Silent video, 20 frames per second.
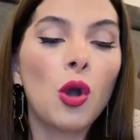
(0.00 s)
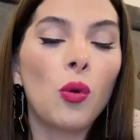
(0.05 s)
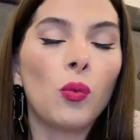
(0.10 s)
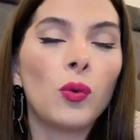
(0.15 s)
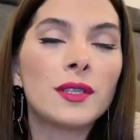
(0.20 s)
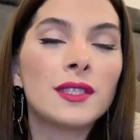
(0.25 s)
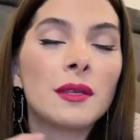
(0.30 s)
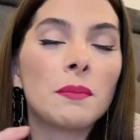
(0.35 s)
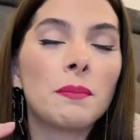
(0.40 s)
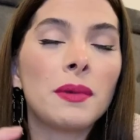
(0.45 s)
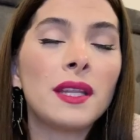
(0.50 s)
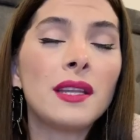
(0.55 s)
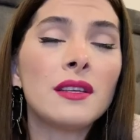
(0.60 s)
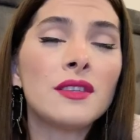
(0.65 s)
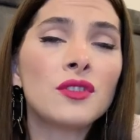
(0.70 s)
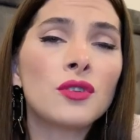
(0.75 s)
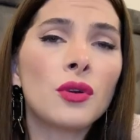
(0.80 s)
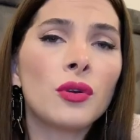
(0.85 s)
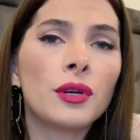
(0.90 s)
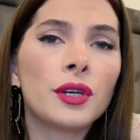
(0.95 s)
was a bit
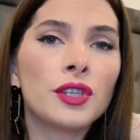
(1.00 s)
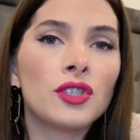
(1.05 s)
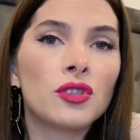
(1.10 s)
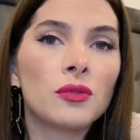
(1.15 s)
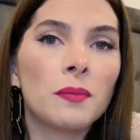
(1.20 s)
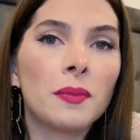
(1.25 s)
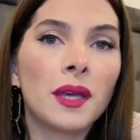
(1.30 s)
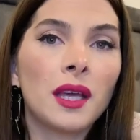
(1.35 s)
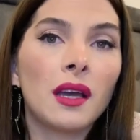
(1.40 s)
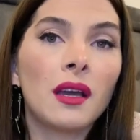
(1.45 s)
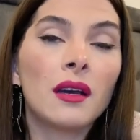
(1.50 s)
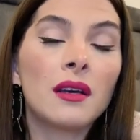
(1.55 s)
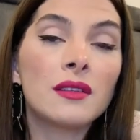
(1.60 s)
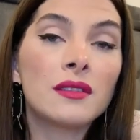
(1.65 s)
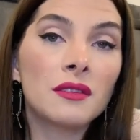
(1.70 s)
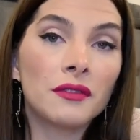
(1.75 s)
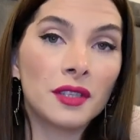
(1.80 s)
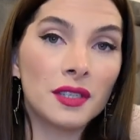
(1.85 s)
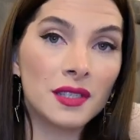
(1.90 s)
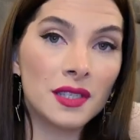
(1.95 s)
discouraged because
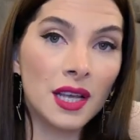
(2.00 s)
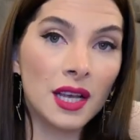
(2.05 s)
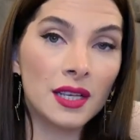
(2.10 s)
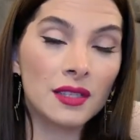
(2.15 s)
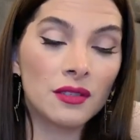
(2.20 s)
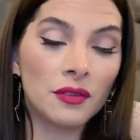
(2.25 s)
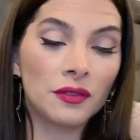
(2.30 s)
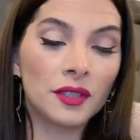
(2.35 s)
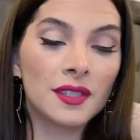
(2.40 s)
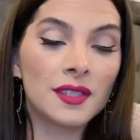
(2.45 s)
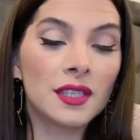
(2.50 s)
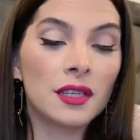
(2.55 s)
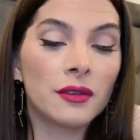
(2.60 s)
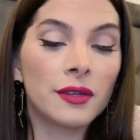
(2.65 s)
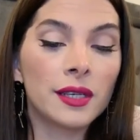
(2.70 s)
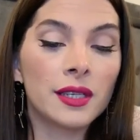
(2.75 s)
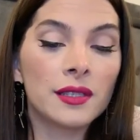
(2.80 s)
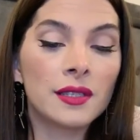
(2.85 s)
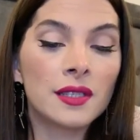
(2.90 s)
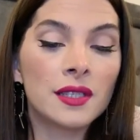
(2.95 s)
of the size of these
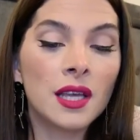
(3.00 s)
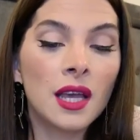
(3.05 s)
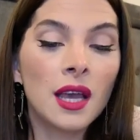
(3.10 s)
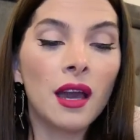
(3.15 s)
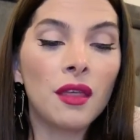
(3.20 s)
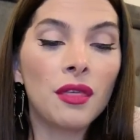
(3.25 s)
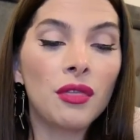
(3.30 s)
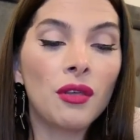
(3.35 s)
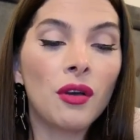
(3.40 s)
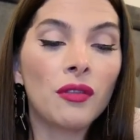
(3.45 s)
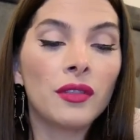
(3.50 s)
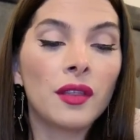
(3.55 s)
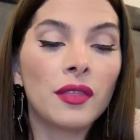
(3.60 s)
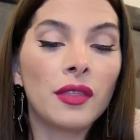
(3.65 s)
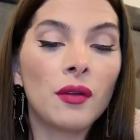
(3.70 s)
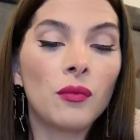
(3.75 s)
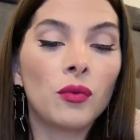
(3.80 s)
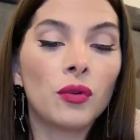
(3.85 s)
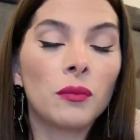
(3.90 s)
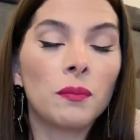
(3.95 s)
earrings. I thought that
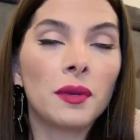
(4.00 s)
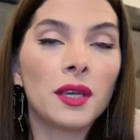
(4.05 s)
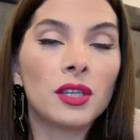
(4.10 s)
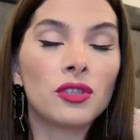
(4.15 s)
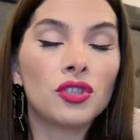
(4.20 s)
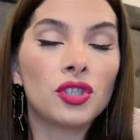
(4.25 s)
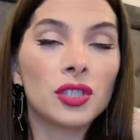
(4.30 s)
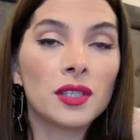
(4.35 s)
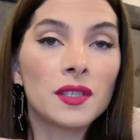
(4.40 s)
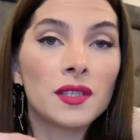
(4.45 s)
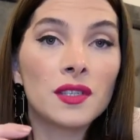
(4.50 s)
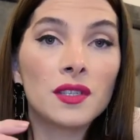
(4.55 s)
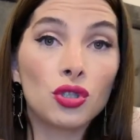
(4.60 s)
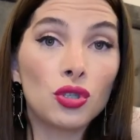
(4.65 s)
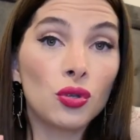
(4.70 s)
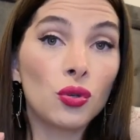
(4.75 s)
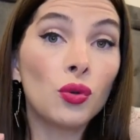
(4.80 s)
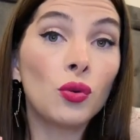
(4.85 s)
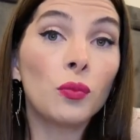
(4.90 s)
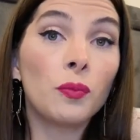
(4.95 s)
they would be just
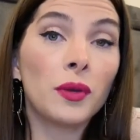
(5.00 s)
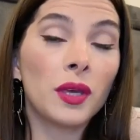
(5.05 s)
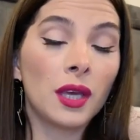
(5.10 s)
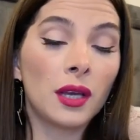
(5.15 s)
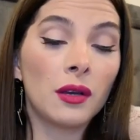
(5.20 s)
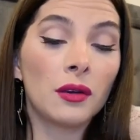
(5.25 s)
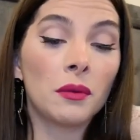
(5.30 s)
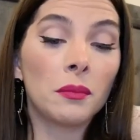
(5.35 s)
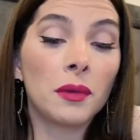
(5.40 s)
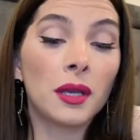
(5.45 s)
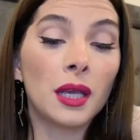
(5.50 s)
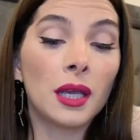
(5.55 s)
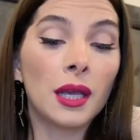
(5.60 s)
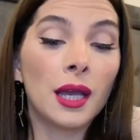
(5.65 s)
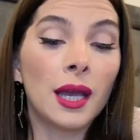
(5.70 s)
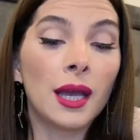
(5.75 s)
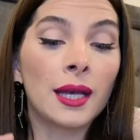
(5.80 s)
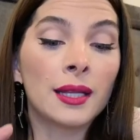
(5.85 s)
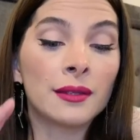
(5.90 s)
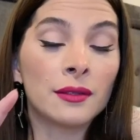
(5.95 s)
too big on me.
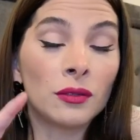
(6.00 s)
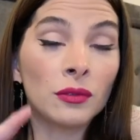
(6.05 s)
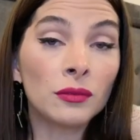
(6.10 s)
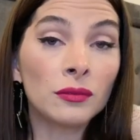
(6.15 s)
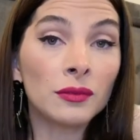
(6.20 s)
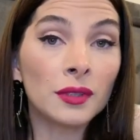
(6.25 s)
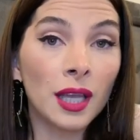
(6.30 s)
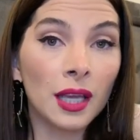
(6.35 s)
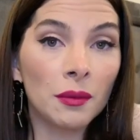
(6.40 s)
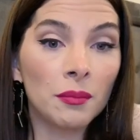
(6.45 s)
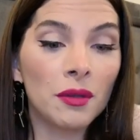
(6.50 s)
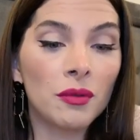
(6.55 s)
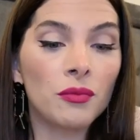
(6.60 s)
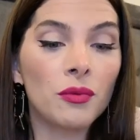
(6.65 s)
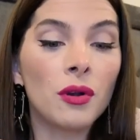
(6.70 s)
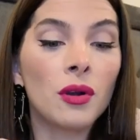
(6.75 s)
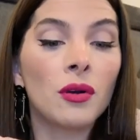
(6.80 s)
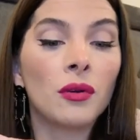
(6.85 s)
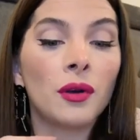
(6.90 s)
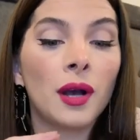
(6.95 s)
And don't take me
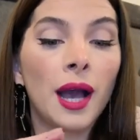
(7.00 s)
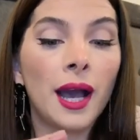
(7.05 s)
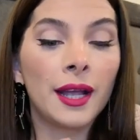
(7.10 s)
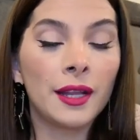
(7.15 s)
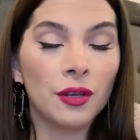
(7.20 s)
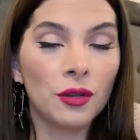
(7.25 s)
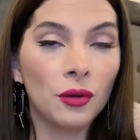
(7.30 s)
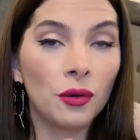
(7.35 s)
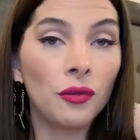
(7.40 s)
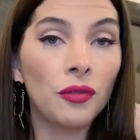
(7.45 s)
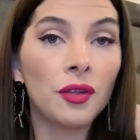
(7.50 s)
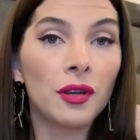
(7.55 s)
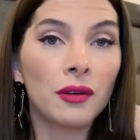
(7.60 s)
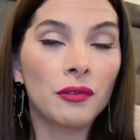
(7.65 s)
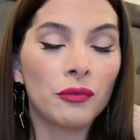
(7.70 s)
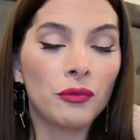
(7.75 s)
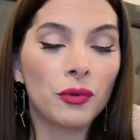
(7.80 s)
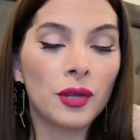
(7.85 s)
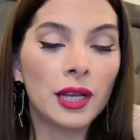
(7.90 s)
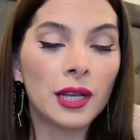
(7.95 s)
wrong, I know
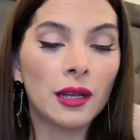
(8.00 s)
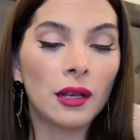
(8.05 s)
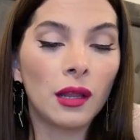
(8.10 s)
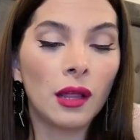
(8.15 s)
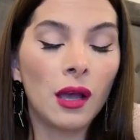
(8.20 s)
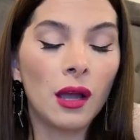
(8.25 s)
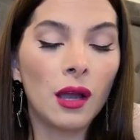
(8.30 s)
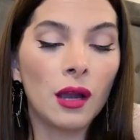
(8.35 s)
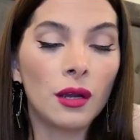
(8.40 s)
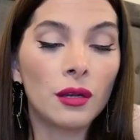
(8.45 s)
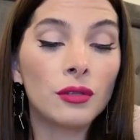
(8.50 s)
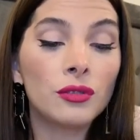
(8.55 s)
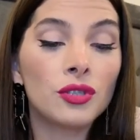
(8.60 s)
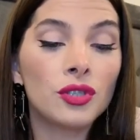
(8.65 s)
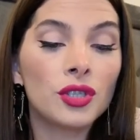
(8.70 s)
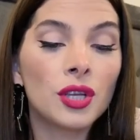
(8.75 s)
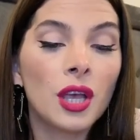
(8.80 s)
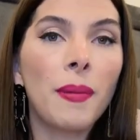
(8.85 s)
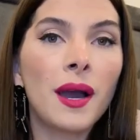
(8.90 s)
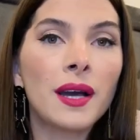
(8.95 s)
they're really
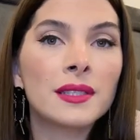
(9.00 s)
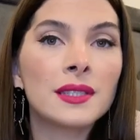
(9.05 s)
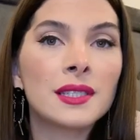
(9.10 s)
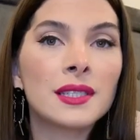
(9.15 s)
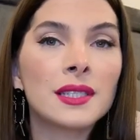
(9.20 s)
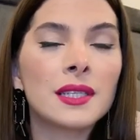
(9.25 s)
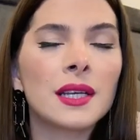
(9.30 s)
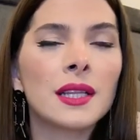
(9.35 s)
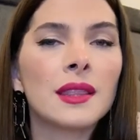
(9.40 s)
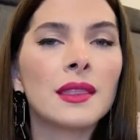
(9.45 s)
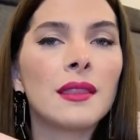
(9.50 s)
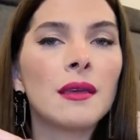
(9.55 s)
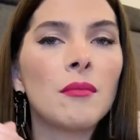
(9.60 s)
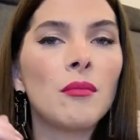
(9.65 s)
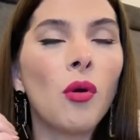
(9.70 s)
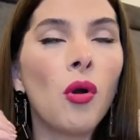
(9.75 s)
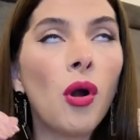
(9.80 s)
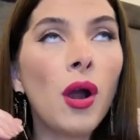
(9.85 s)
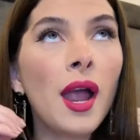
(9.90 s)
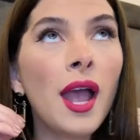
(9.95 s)
large, but the
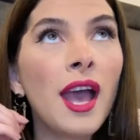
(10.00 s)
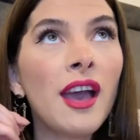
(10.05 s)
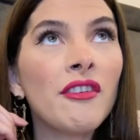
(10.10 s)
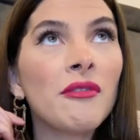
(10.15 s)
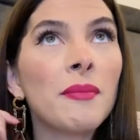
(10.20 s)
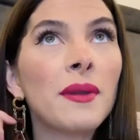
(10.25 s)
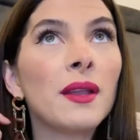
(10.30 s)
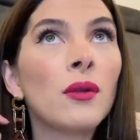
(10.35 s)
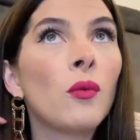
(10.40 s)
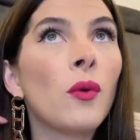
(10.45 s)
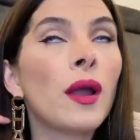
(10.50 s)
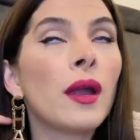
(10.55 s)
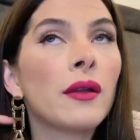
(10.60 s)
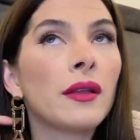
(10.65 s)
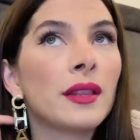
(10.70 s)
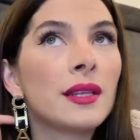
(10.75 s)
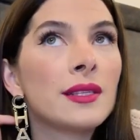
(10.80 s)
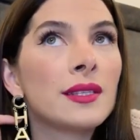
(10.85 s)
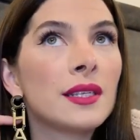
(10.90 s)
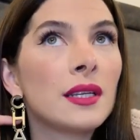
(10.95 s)
more I've been
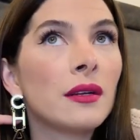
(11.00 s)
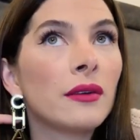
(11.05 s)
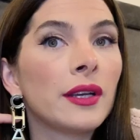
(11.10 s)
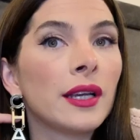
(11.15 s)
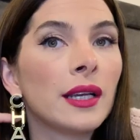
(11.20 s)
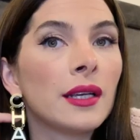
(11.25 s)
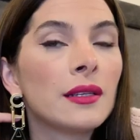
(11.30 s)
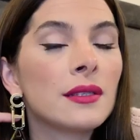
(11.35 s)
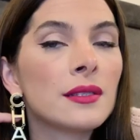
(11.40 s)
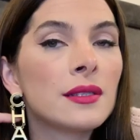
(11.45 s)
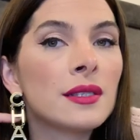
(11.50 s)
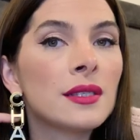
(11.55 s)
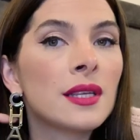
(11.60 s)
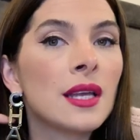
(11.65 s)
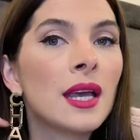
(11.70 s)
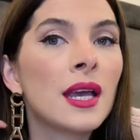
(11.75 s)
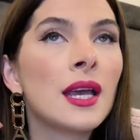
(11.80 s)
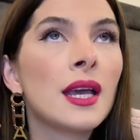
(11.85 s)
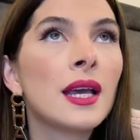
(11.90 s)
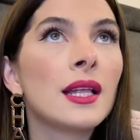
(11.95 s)
wearing these earrings,
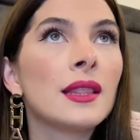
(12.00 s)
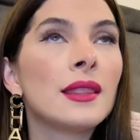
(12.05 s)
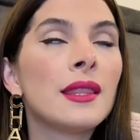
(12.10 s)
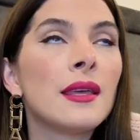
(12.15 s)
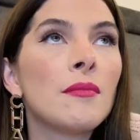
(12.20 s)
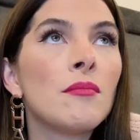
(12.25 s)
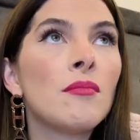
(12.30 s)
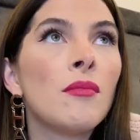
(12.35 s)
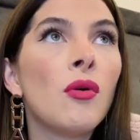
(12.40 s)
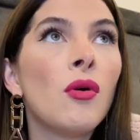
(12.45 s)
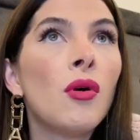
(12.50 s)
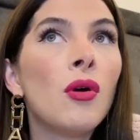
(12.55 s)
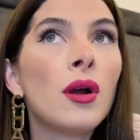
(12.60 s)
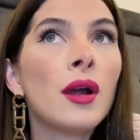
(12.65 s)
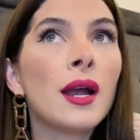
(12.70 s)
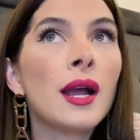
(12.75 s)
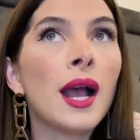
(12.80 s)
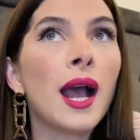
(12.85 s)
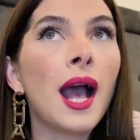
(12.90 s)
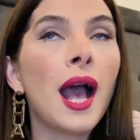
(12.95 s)
the
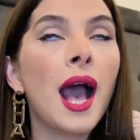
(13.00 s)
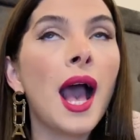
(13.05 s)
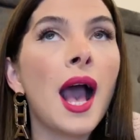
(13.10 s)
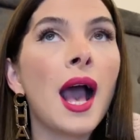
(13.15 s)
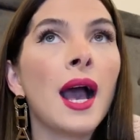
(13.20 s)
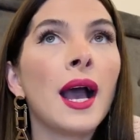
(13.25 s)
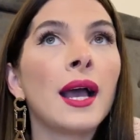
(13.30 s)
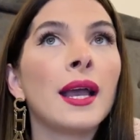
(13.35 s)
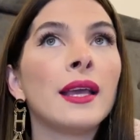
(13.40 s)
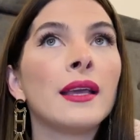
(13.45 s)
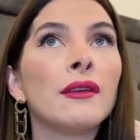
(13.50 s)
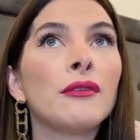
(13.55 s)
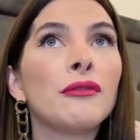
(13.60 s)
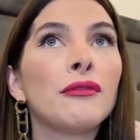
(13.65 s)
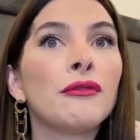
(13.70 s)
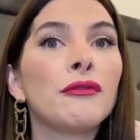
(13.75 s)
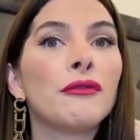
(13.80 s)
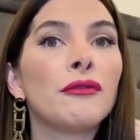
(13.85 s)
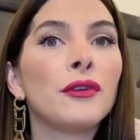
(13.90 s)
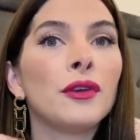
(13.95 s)
more I
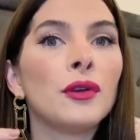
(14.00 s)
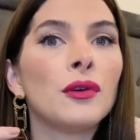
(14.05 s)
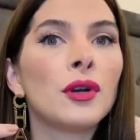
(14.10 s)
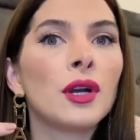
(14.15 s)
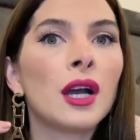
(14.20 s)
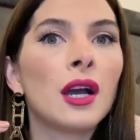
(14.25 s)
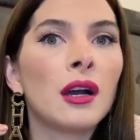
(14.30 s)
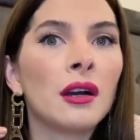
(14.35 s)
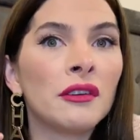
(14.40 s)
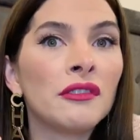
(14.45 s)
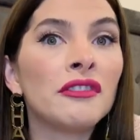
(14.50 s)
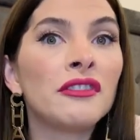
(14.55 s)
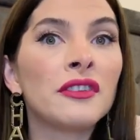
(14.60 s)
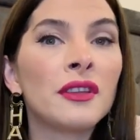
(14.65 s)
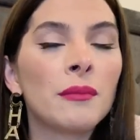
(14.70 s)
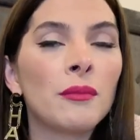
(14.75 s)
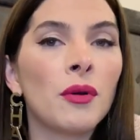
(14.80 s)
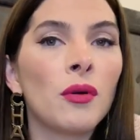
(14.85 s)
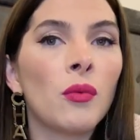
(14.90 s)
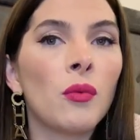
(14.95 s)
feel
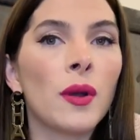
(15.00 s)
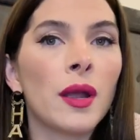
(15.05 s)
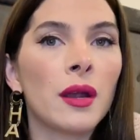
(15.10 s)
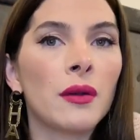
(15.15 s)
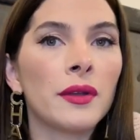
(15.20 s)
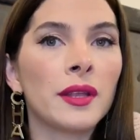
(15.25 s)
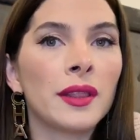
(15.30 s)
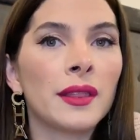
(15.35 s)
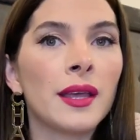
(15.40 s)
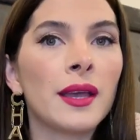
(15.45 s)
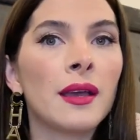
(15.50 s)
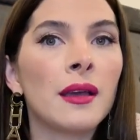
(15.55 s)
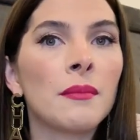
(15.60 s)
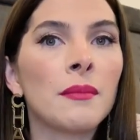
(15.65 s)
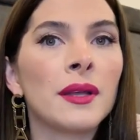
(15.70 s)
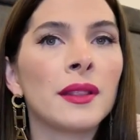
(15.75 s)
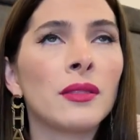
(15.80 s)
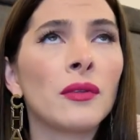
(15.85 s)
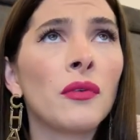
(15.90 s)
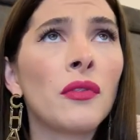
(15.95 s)
comfortable wearing them
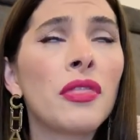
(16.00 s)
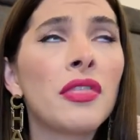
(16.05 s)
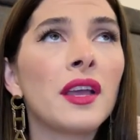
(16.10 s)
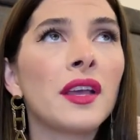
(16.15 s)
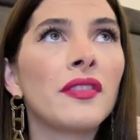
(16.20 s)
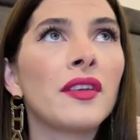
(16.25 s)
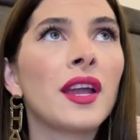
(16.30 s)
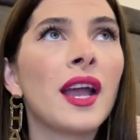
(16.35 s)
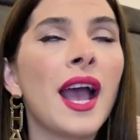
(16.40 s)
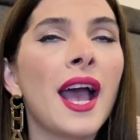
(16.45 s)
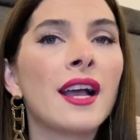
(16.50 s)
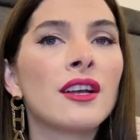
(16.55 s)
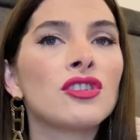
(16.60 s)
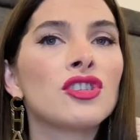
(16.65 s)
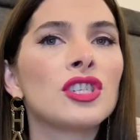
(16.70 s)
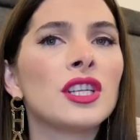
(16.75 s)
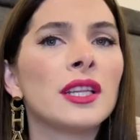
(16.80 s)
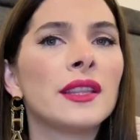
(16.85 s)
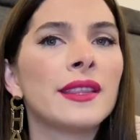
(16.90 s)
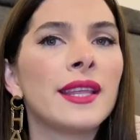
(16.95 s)
and don't think they're
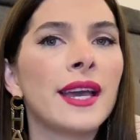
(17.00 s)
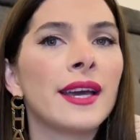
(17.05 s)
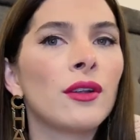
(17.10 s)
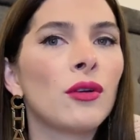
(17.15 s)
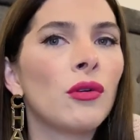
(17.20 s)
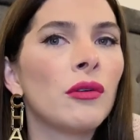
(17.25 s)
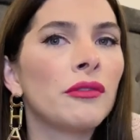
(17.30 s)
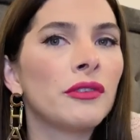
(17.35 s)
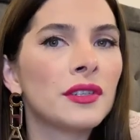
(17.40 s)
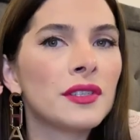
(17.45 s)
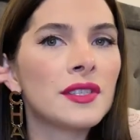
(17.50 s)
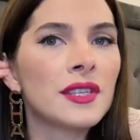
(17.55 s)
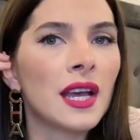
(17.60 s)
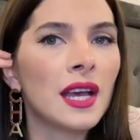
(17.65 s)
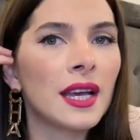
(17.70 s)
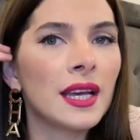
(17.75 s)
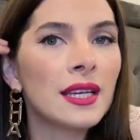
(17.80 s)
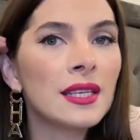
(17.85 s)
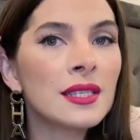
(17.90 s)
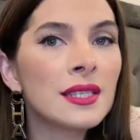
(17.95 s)
actually that
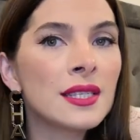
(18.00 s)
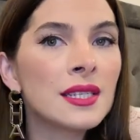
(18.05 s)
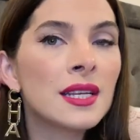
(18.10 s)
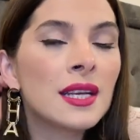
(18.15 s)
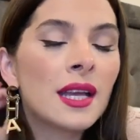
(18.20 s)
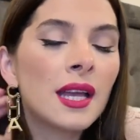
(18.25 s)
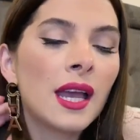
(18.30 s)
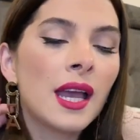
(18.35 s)
oversized.